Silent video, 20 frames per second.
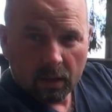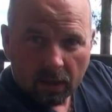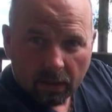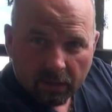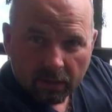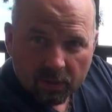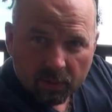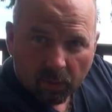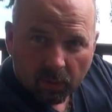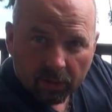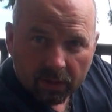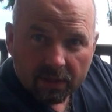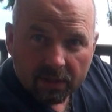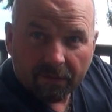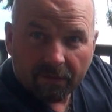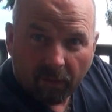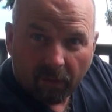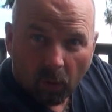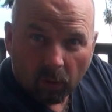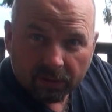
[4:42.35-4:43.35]
And this one is
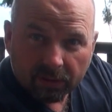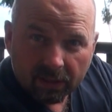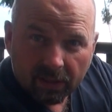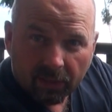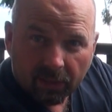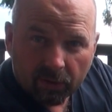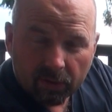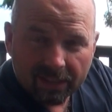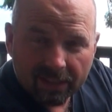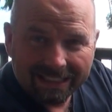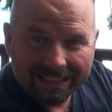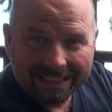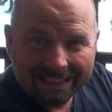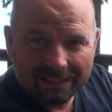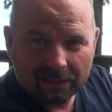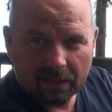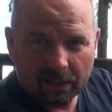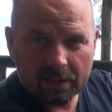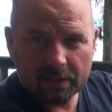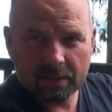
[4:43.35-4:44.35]
43
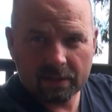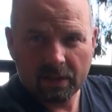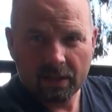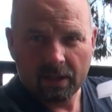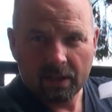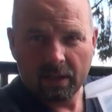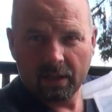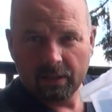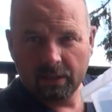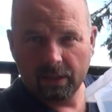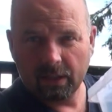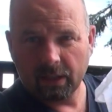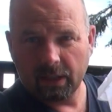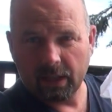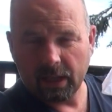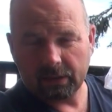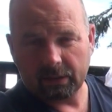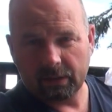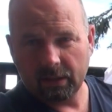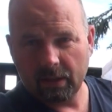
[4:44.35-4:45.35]
litres. You can
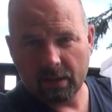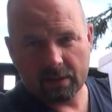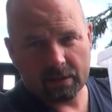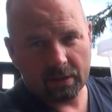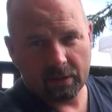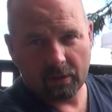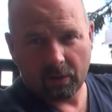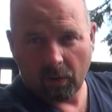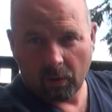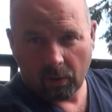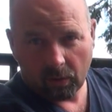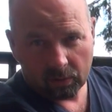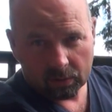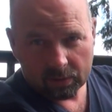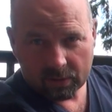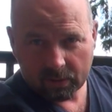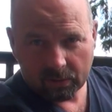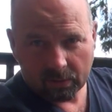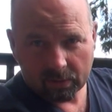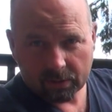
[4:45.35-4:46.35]
get these in all
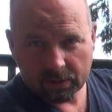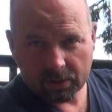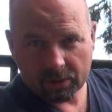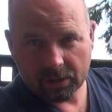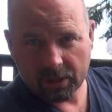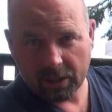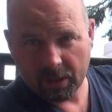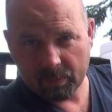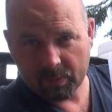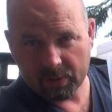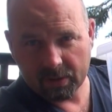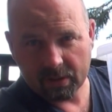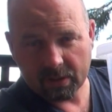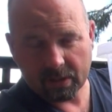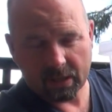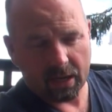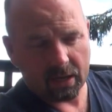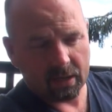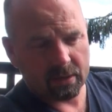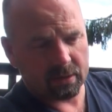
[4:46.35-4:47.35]
sorts of shapes and
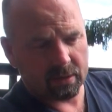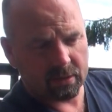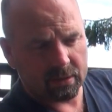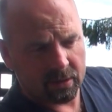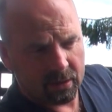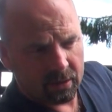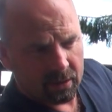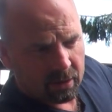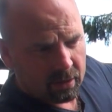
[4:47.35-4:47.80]
sizes.